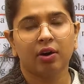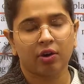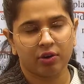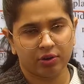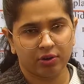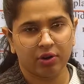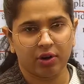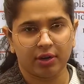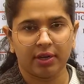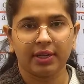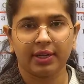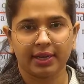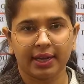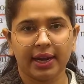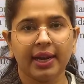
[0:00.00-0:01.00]
or
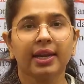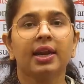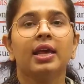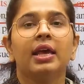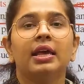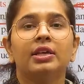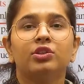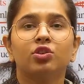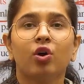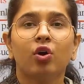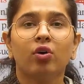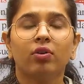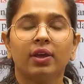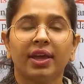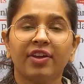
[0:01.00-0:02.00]
not. Correct?
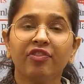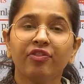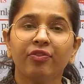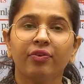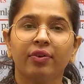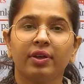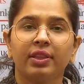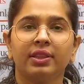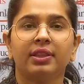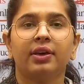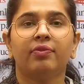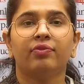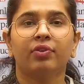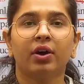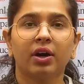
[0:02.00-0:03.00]
So if
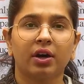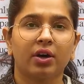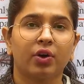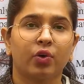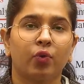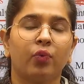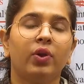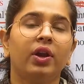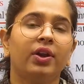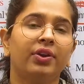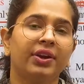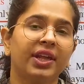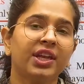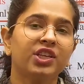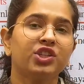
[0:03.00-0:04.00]
the work
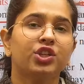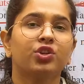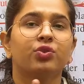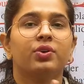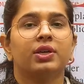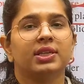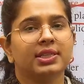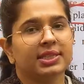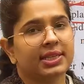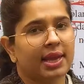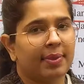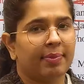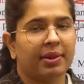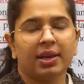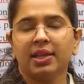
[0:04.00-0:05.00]
will reach to his
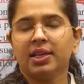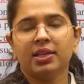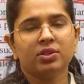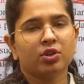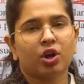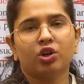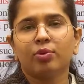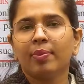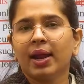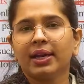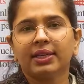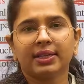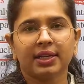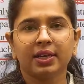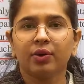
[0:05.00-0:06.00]
table, he is
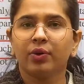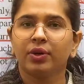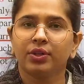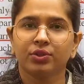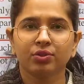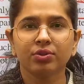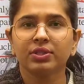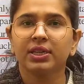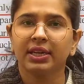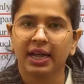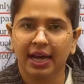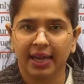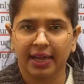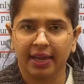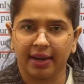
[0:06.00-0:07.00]
automatically going to
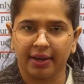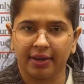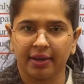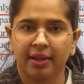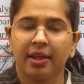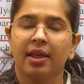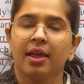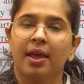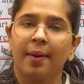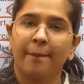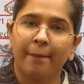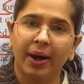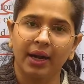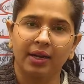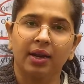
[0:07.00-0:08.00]
deny it.
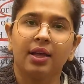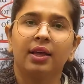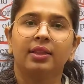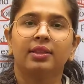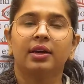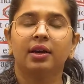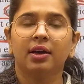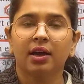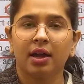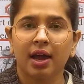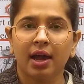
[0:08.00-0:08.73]
But the